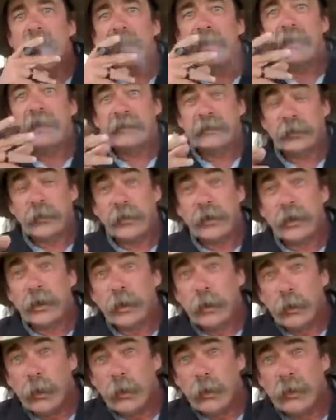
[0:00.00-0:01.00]
That's where the
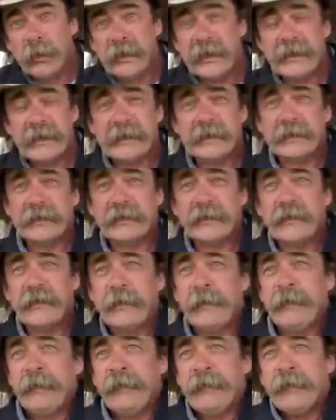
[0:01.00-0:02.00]
glory is.
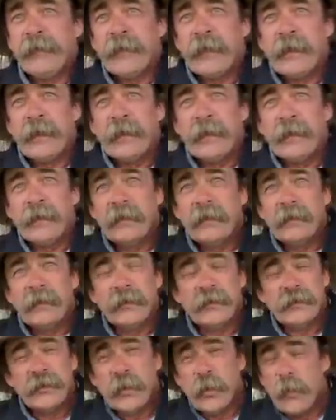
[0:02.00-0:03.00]

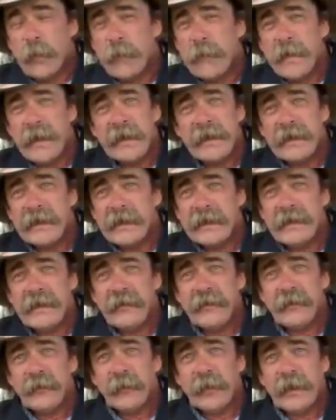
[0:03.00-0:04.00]
There's no money in
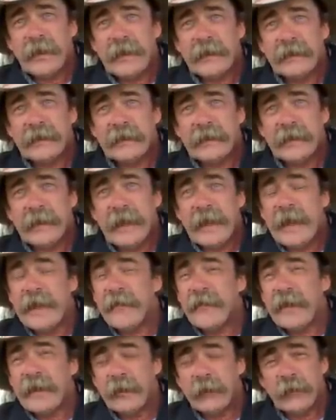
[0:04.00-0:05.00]
easy riding, and
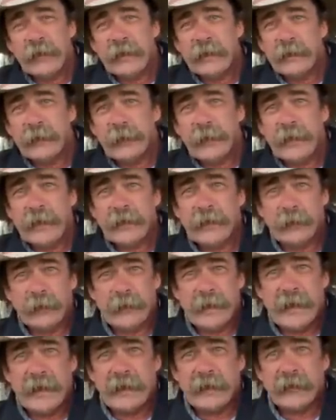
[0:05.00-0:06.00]
they don't get to pick their
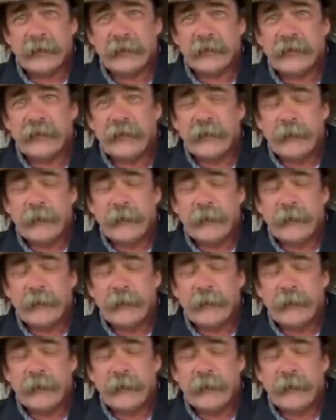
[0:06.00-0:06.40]
mounts.